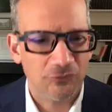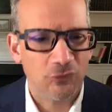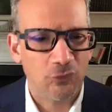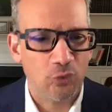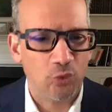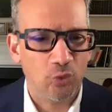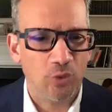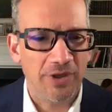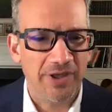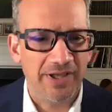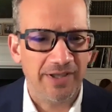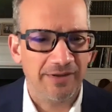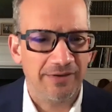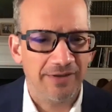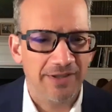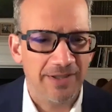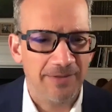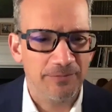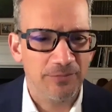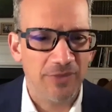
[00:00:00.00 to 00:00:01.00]
Great,
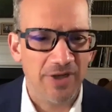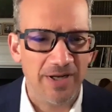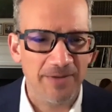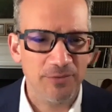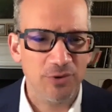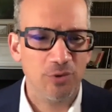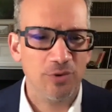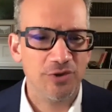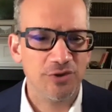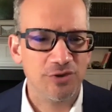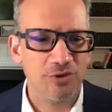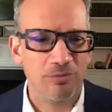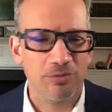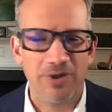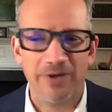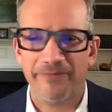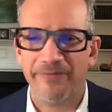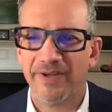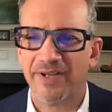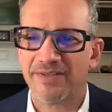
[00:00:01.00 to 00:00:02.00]
I'm doing
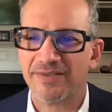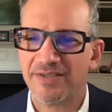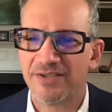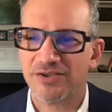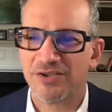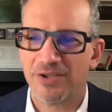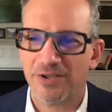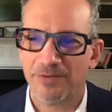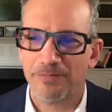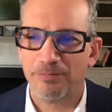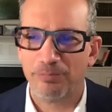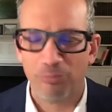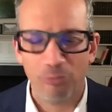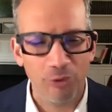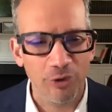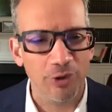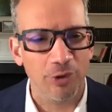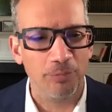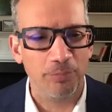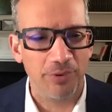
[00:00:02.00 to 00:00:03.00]
terrific. Such a
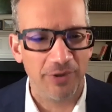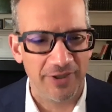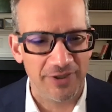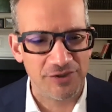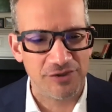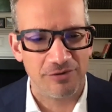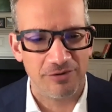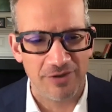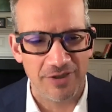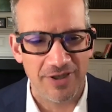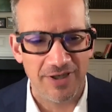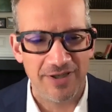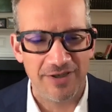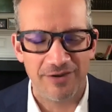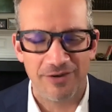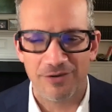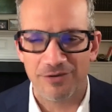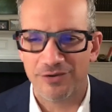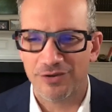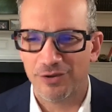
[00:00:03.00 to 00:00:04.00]
real pleasure and
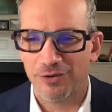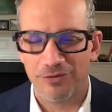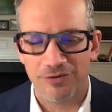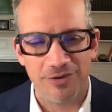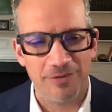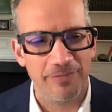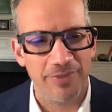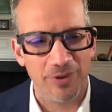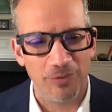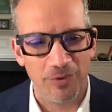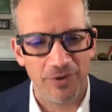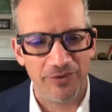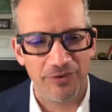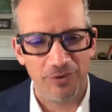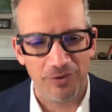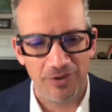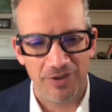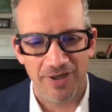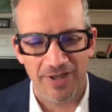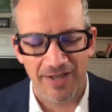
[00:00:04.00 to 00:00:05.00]
honor to be with you
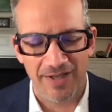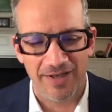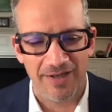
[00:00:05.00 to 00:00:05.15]
today.